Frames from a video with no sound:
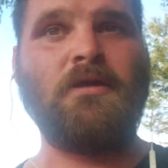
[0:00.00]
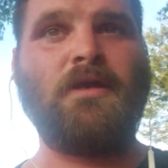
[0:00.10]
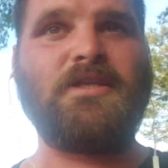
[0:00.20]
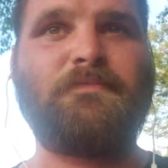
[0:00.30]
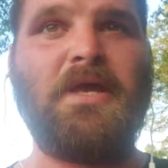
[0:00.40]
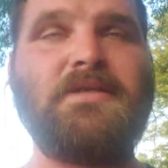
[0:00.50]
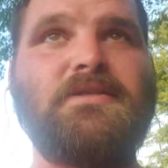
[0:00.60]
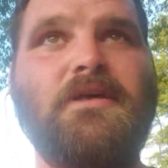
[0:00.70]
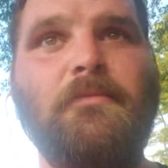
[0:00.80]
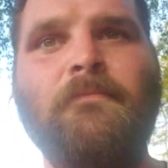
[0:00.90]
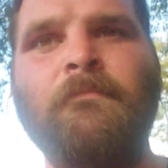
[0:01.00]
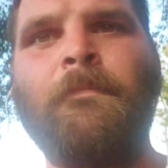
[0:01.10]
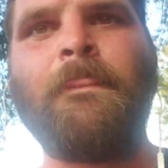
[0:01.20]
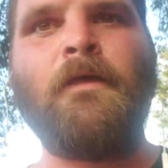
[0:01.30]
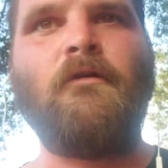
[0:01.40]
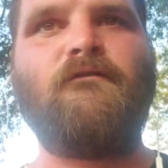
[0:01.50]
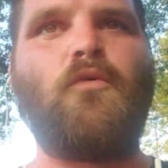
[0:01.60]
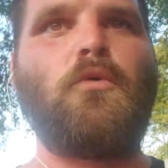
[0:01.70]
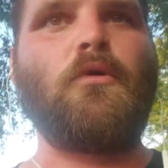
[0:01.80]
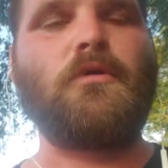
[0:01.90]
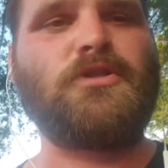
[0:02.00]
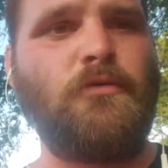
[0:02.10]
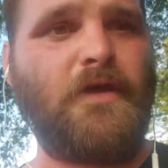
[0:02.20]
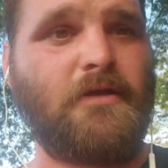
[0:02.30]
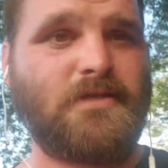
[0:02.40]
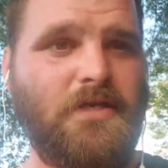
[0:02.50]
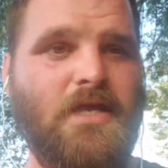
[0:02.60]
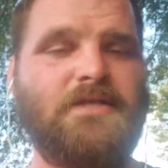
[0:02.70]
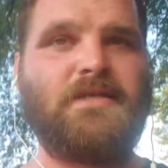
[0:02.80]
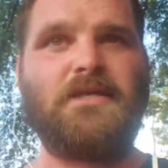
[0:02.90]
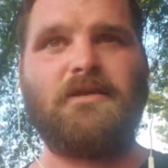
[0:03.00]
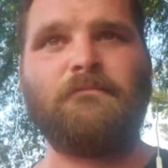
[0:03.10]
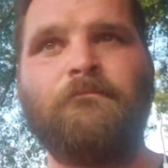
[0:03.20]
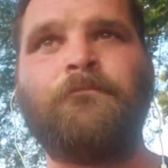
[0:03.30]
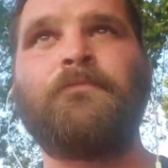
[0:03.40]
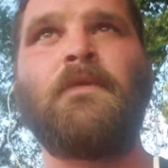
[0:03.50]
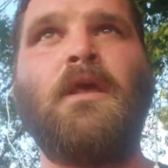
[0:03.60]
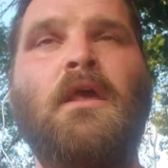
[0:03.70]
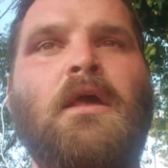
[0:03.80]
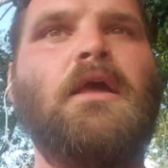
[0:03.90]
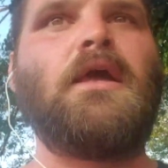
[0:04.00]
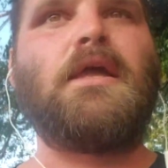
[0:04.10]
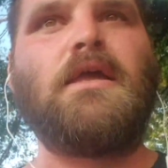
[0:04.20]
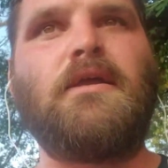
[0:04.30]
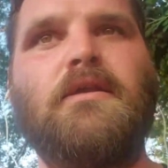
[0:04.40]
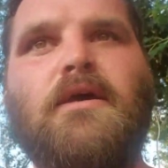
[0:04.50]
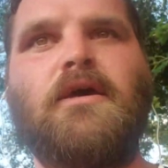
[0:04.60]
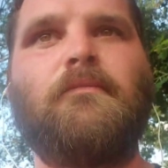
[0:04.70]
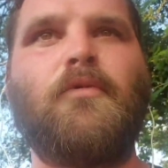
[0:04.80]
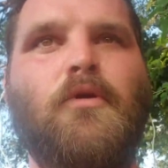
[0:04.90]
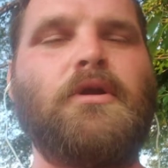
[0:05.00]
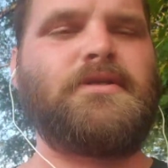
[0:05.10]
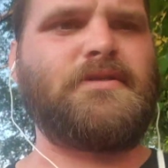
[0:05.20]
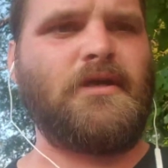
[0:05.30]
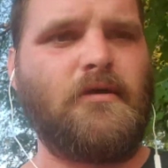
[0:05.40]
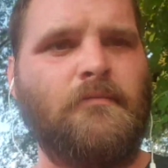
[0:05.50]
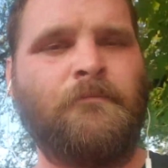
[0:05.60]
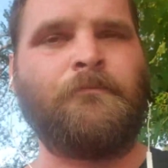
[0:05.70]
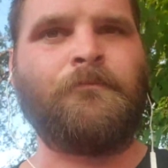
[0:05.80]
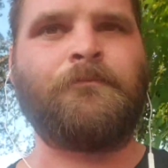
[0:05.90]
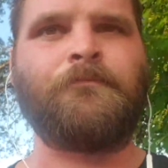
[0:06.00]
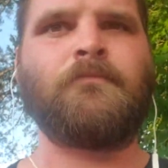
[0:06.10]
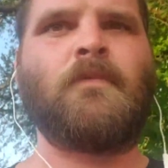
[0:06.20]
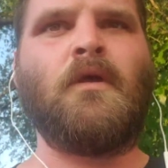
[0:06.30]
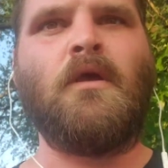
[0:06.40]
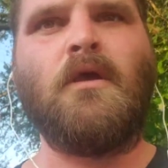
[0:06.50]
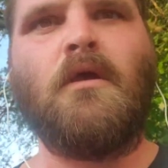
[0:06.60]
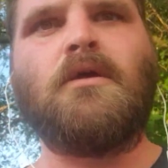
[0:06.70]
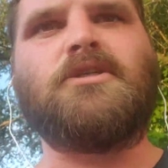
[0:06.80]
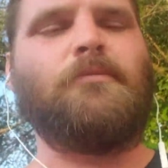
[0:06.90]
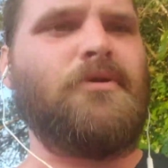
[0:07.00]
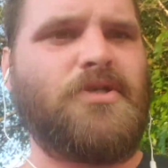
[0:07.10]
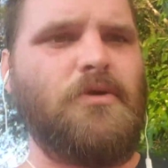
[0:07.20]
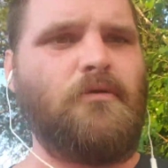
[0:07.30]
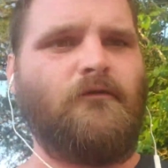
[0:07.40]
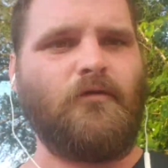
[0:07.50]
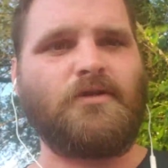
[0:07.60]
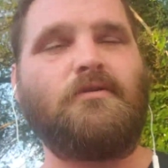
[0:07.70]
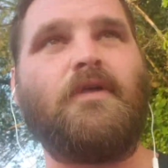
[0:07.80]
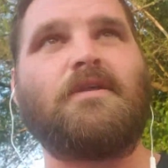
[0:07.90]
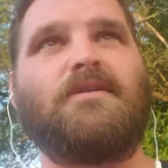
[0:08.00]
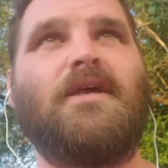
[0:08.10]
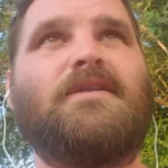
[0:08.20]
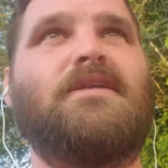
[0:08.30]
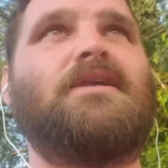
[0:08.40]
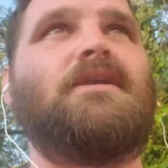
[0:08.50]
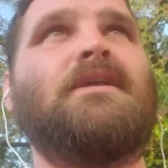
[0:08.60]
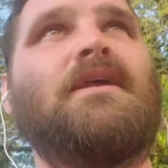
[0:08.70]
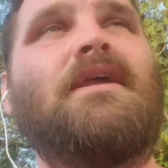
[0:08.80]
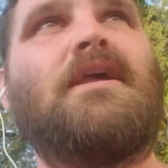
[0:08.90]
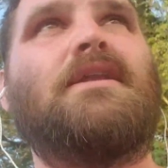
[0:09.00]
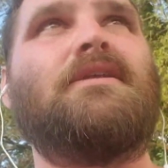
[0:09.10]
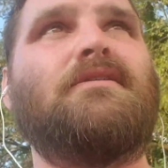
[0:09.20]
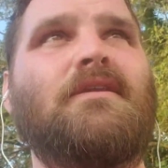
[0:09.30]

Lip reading: his pay stub for 2019, and or his W-2 for 2019, and